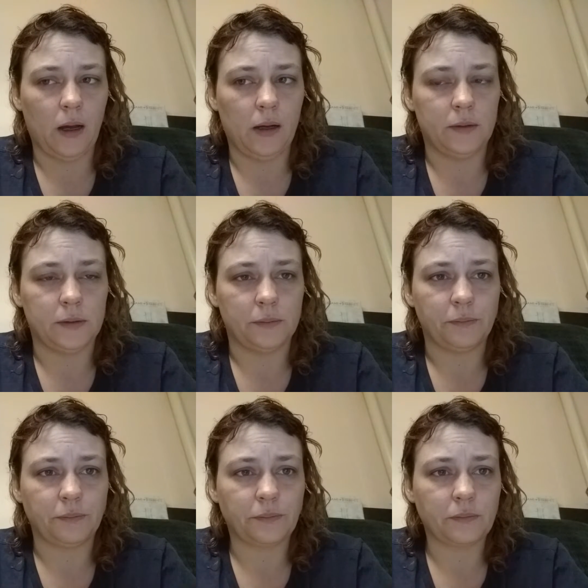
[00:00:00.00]

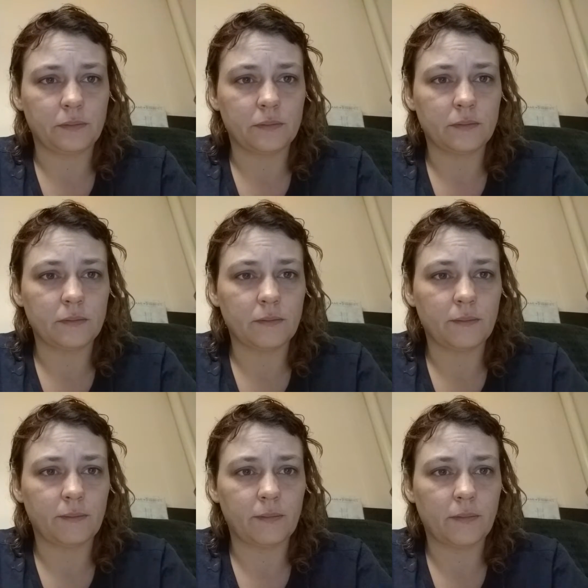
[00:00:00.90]
Um,
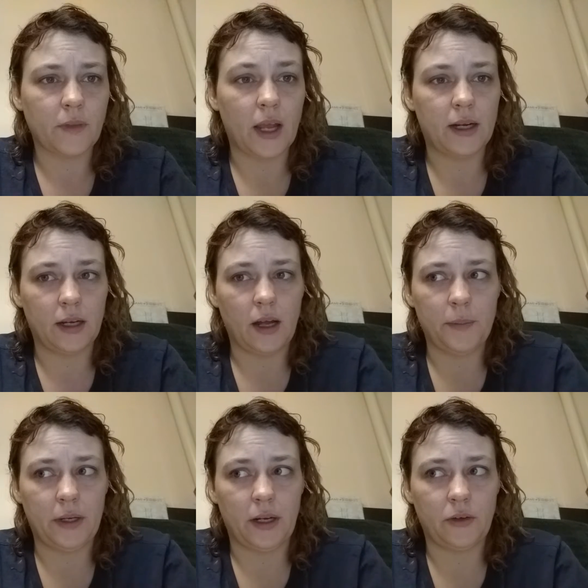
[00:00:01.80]
and I, I
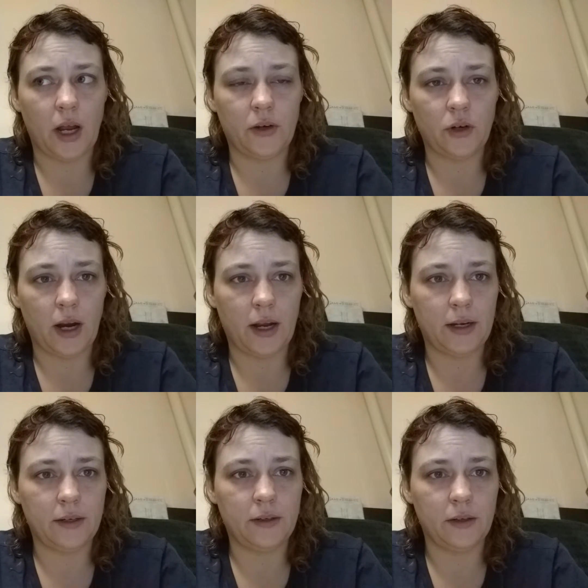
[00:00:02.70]
mean, I, I
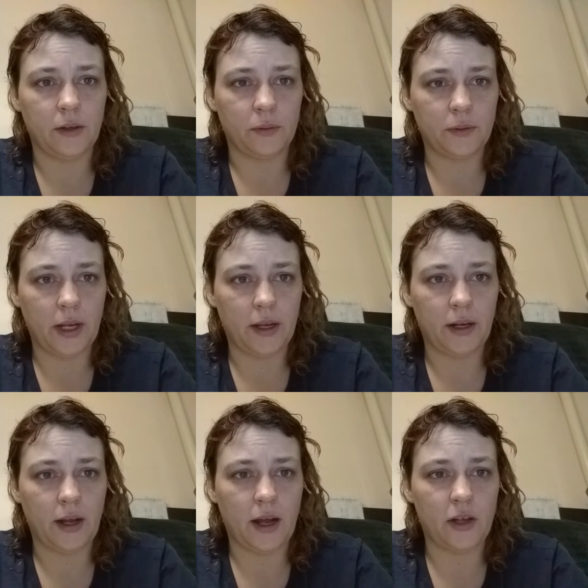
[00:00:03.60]
tried, you know,
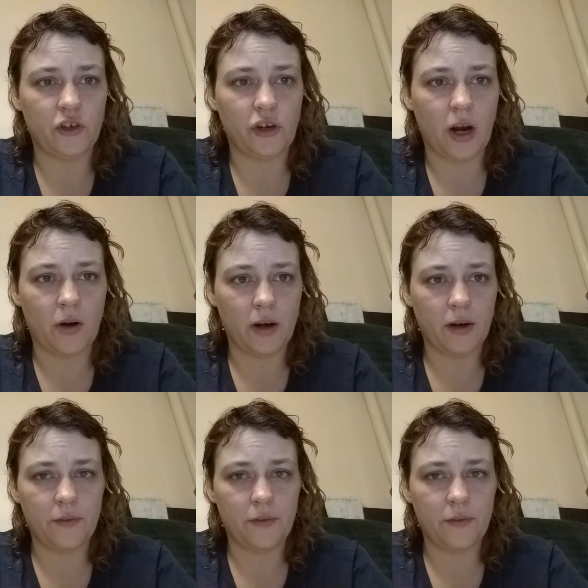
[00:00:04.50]
taking a hot shower.